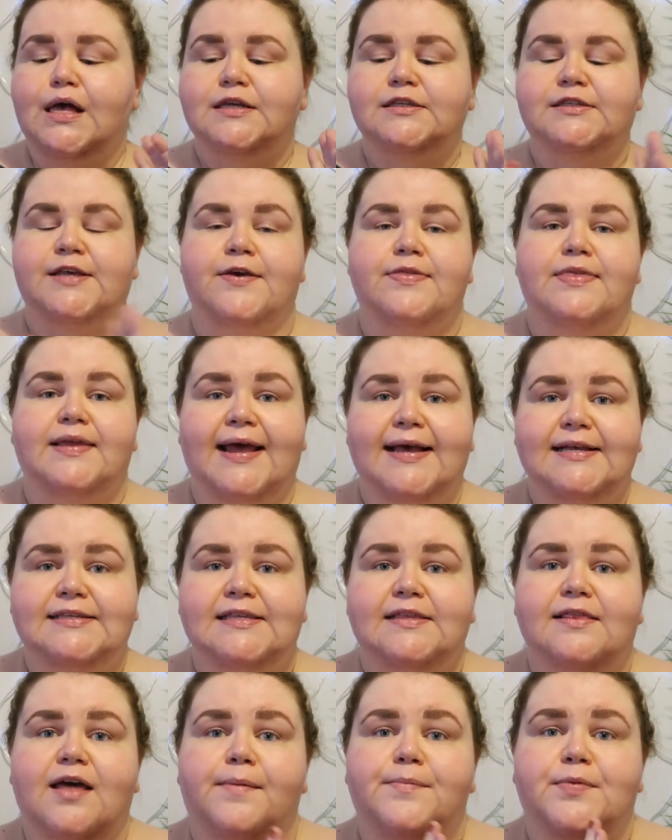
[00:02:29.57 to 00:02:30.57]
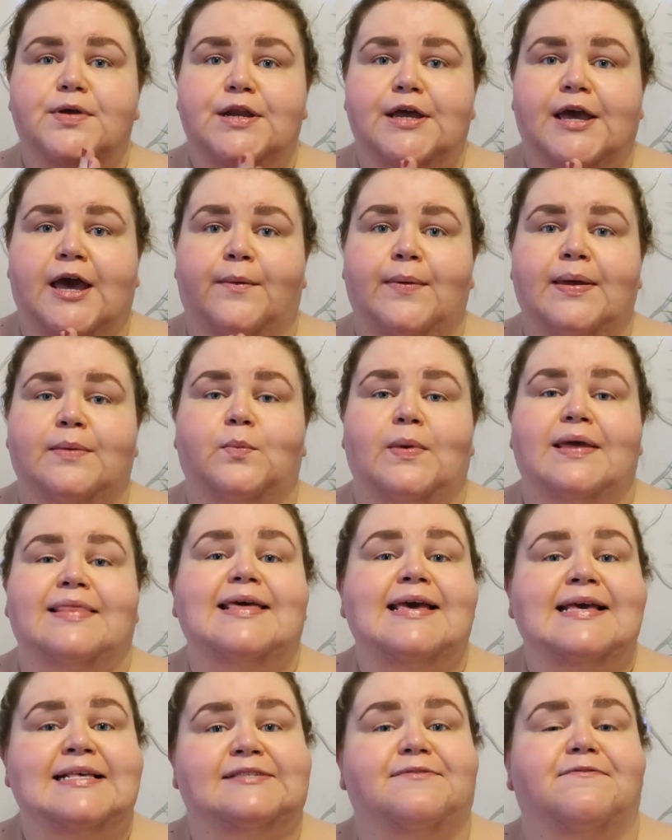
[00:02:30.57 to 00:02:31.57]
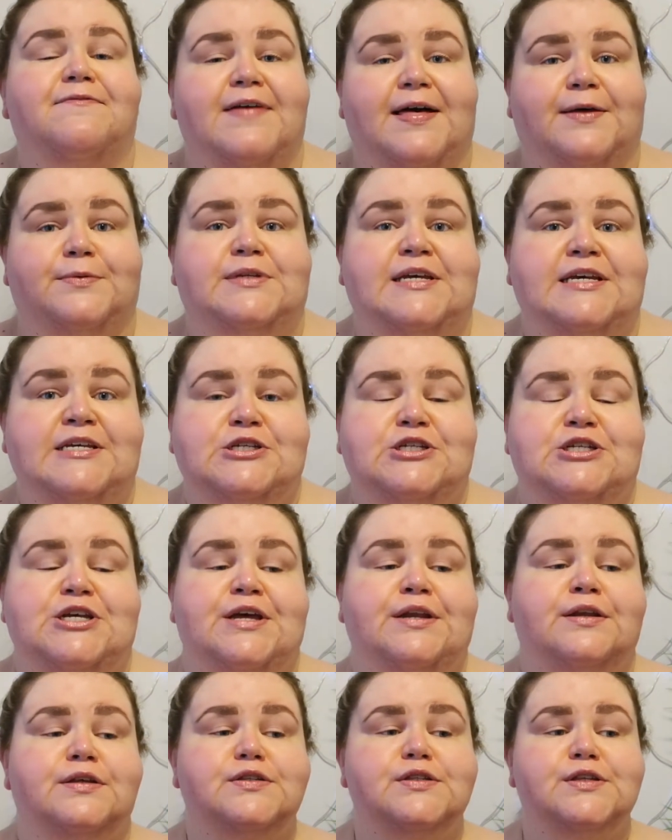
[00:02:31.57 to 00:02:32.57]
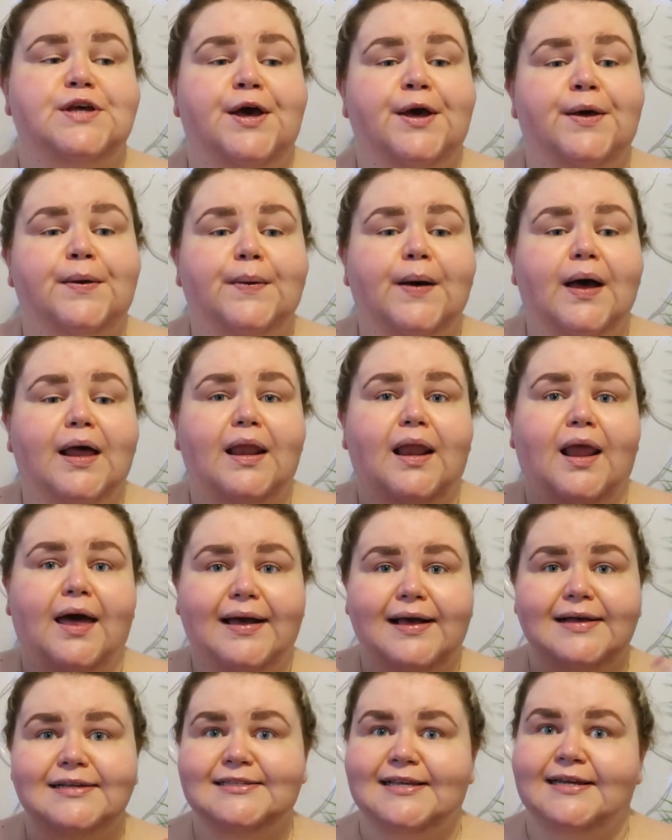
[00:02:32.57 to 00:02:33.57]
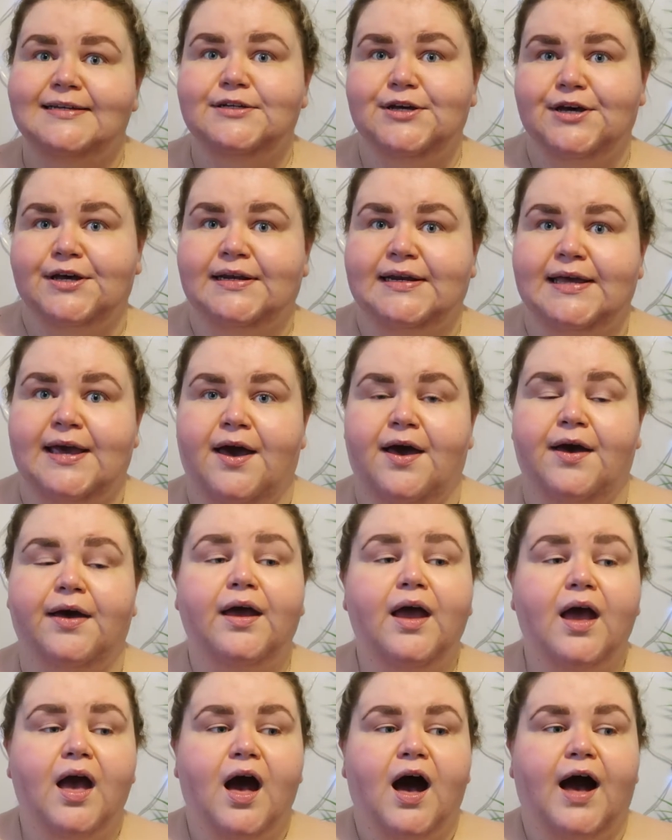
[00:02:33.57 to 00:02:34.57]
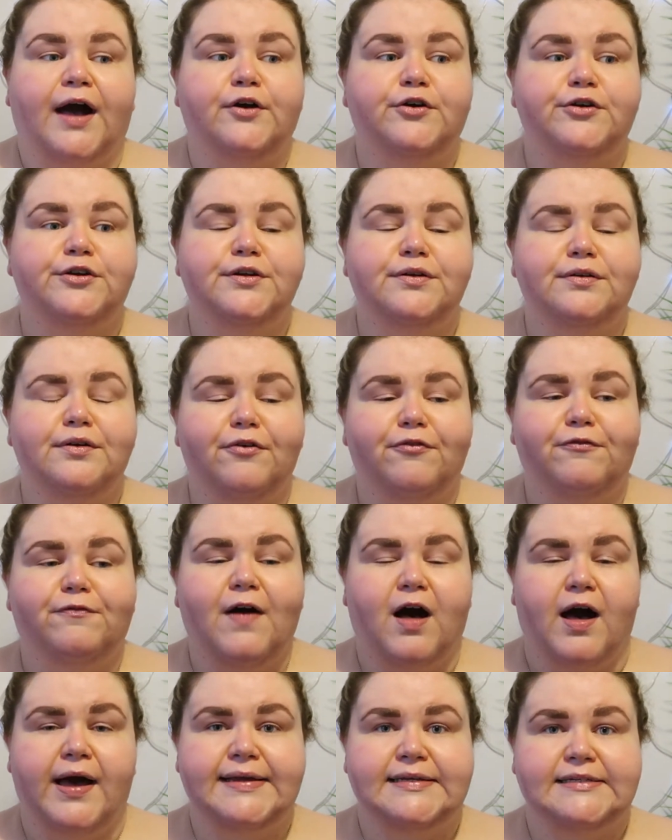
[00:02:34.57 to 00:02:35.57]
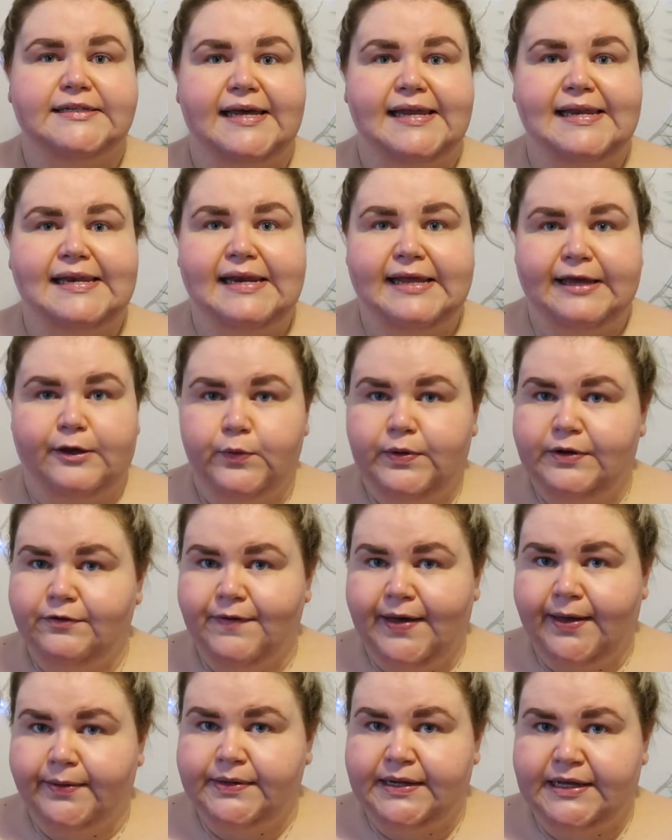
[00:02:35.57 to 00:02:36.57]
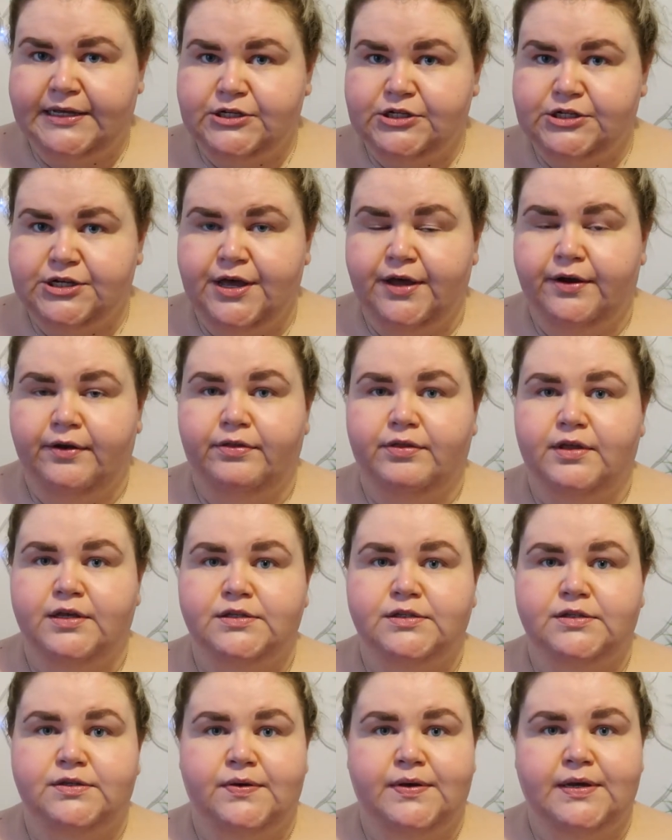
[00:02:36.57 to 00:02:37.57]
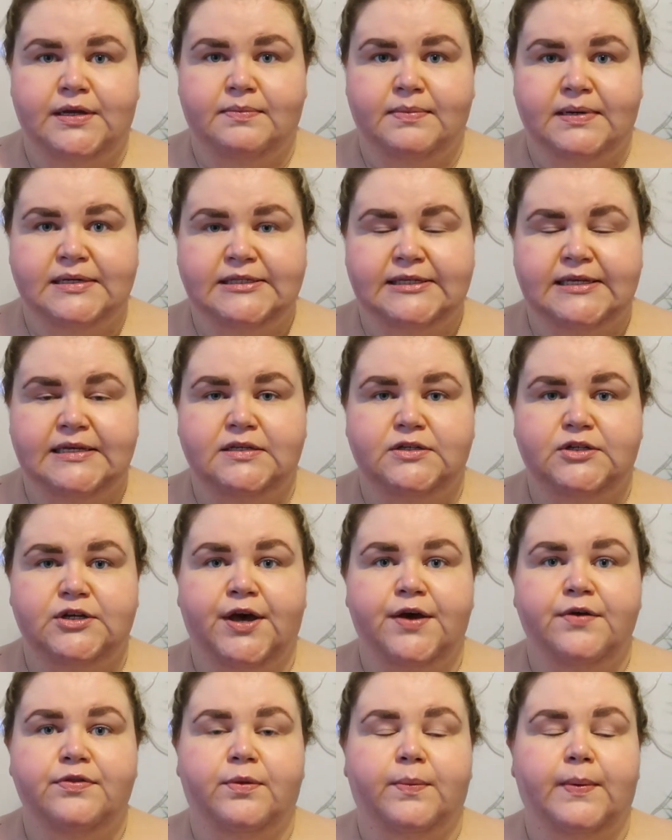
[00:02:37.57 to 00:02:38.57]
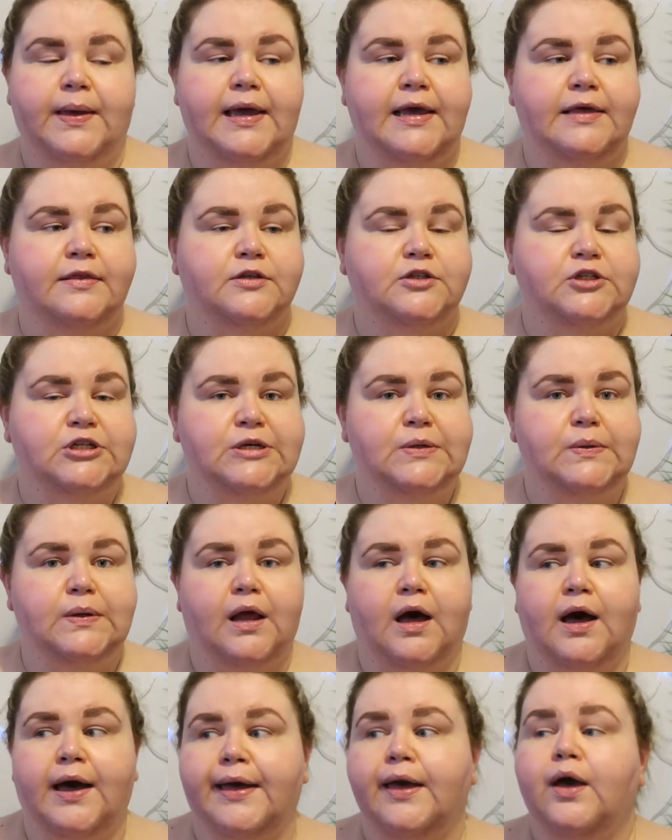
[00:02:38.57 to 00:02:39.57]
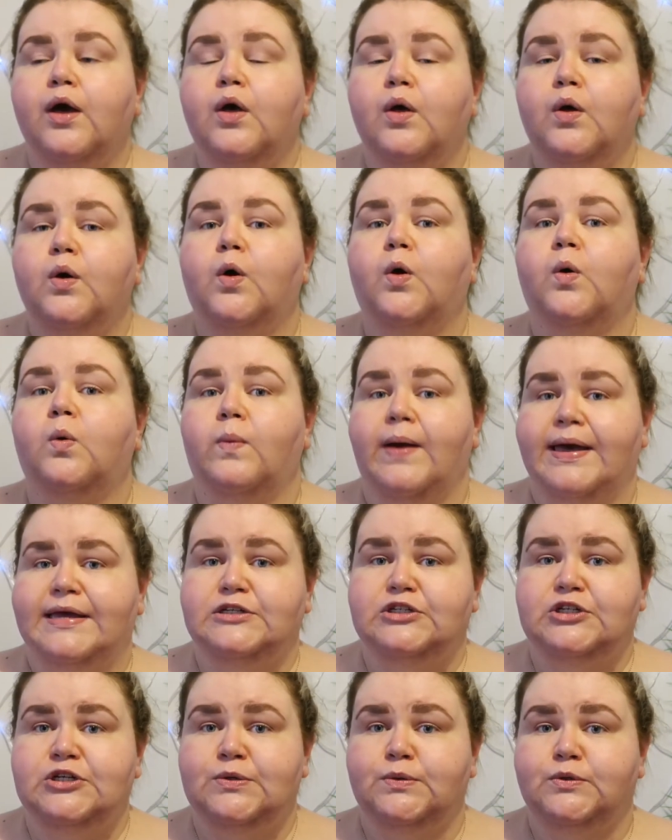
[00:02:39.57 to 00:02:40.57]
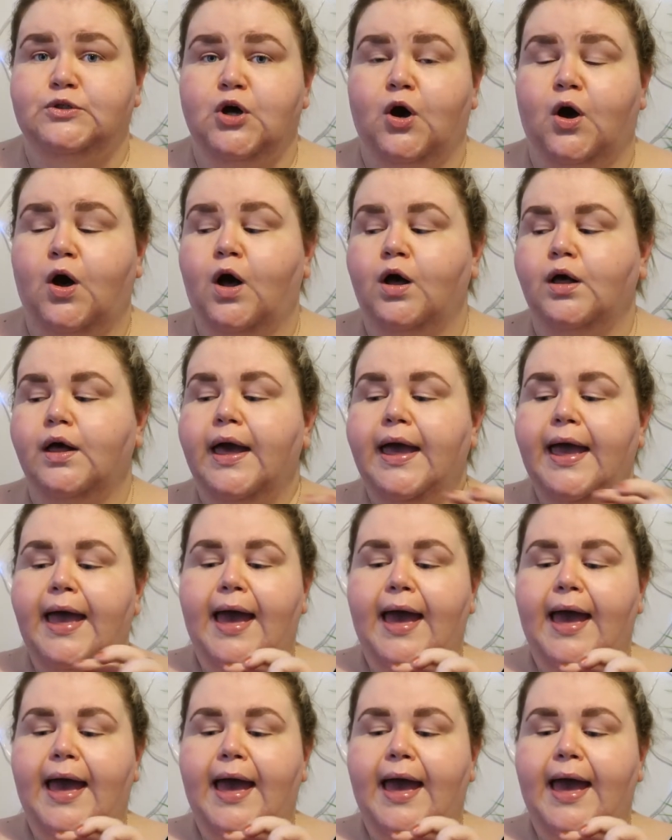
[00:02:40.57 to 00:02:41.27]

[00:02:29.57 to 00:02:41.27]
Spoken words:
So the next thing that I'm gonna go in with is foundation. So like I said earlier, I couldn't find a liquid foundation that suited my skin tone that were either too light or way too dark.